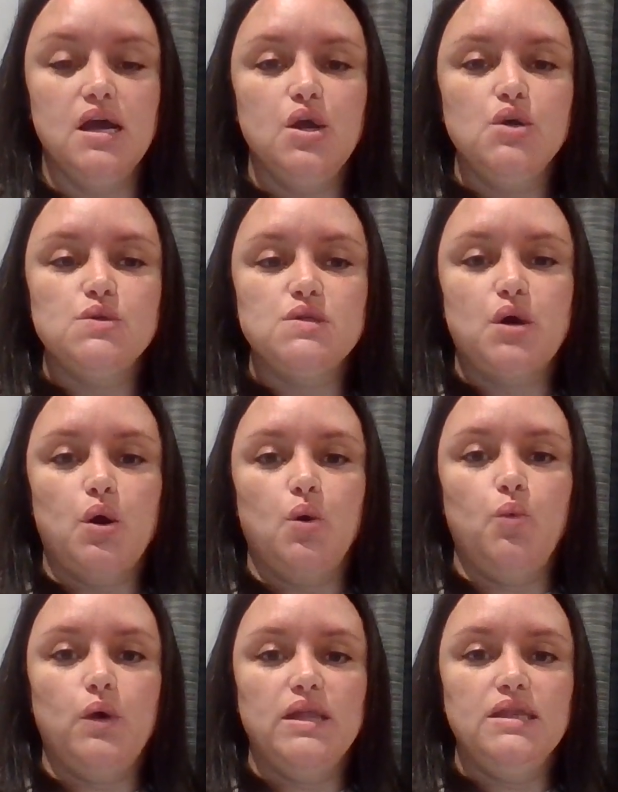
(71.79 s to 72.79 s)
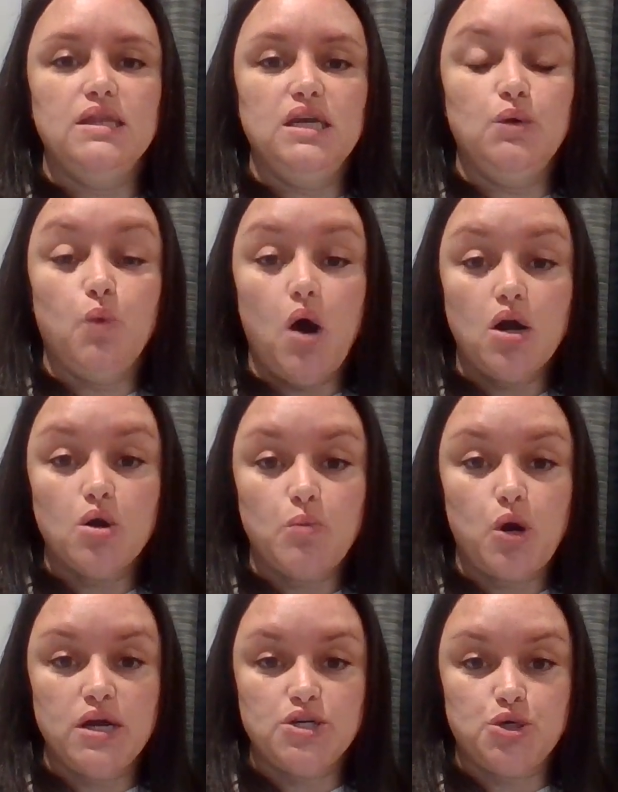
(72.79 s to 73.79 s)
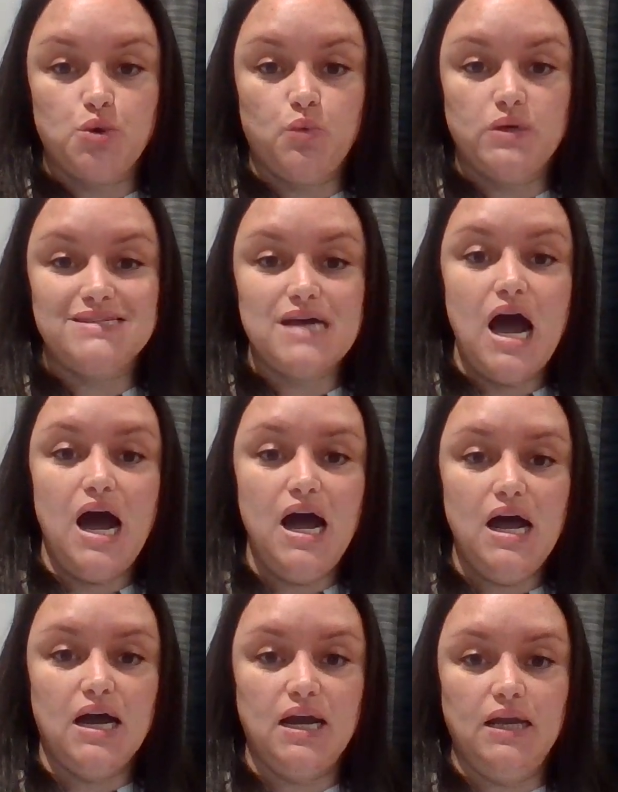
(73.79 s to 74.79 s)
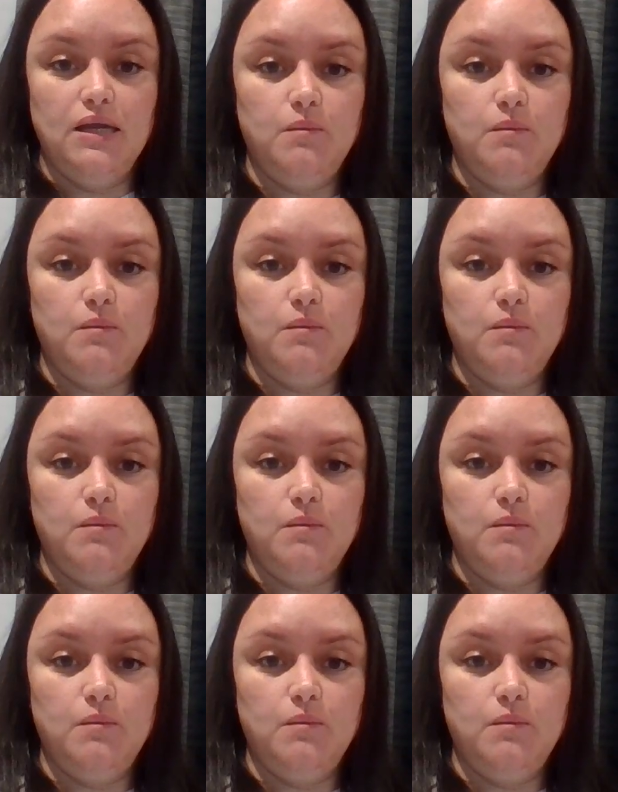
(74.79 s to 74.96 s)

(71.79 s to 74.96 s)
So when the water pressure was high,